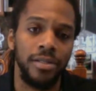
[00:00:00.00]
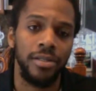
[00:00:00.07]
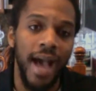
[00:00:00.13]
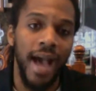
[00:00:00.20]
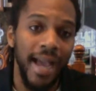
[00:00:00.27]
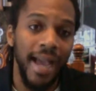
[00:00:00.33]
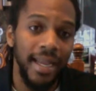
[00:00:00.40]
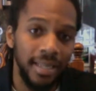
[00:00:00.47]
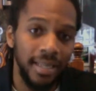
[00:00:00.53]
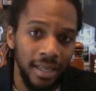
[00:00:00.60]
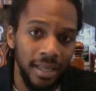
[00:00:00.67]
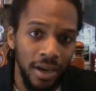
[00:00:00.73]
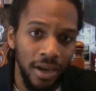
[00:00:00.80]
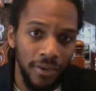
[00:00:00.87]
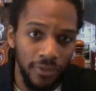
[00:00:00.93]
The idea
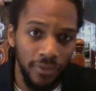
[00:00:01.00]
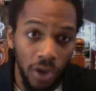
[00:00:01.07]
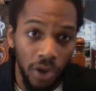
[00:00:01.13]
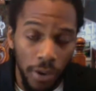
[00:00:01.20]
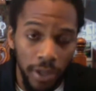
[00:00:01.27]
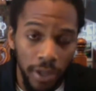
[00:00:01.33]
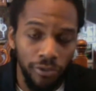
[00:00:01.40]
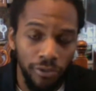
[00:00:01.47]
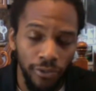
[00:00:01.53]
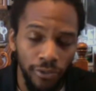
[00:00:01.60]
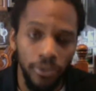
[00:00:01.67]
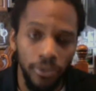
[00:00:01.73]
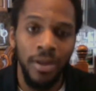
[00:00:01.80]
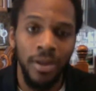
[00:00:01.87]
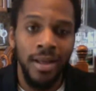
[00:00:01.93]
of going
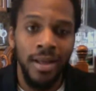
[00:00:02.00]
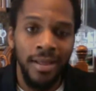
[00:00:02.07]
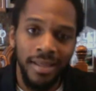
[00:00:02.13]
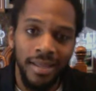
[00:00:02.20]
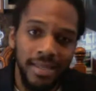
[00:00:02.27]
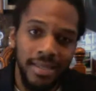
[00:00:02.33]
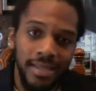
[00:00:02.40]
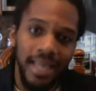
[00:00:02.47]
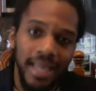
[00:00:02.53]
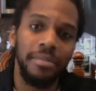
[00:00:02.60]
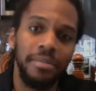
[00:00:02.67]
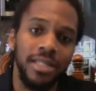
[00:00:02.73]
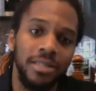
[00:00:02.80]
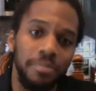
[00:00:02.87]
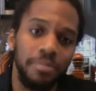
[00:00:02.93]
through the same
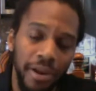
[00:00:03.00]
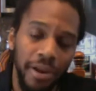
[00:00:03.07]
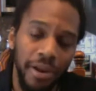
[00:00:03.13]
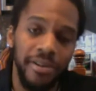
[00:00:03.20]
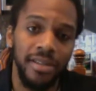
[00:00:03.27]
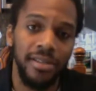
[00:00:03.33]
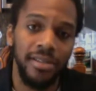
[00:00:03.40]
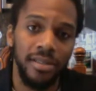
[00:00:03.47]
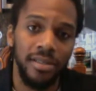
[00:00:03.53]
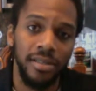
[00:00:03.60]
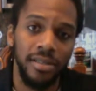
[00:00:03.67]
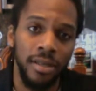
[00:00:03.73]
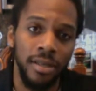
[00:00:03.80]
experience